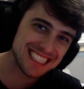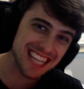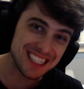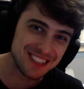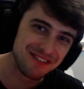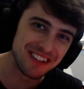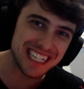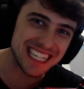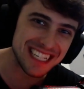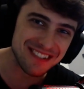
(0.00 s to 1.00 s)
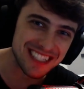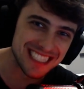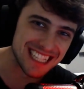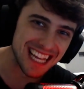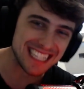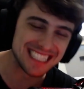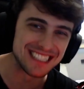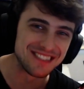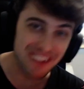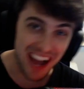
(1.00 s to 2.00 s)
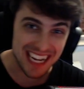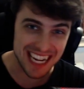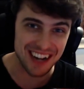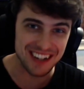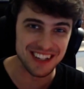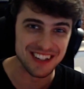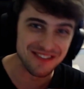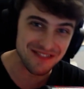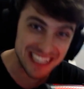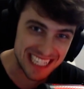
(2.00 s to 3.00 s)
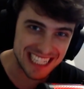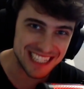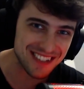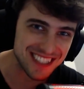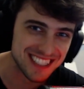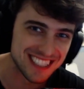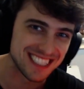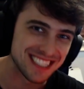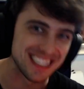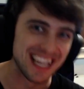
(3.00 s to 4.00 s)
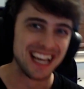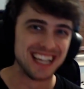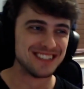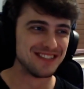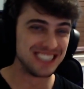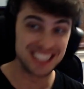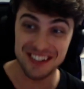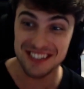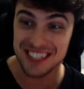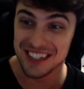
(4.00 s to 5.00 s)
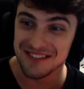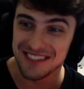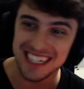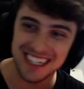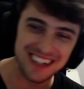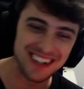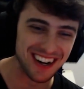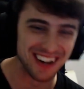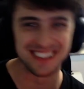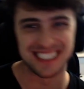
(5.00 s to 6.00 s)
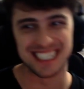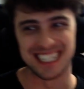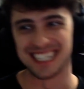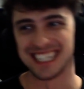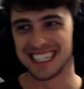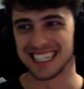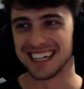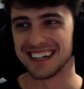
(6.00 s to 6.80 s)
It's Bikini Ones Nation back out with the Bikini Ones YouTube video. Oh shit, yo.